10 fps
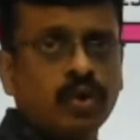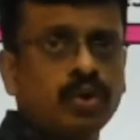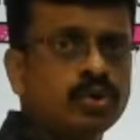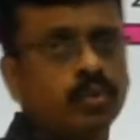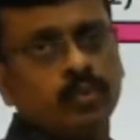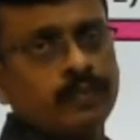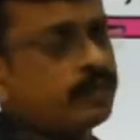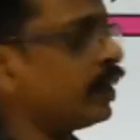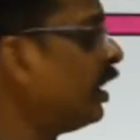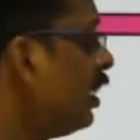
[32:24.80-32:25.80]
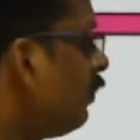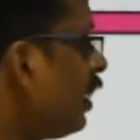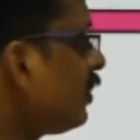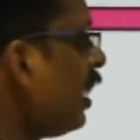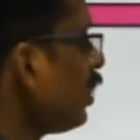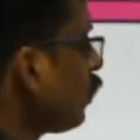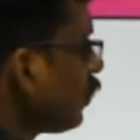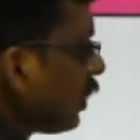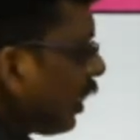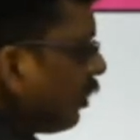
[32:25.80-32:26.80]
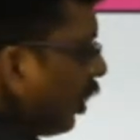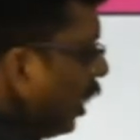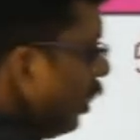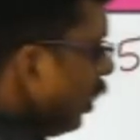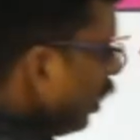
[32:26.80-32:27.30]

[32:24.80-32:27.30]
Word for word: into 2. What is the length of the second train?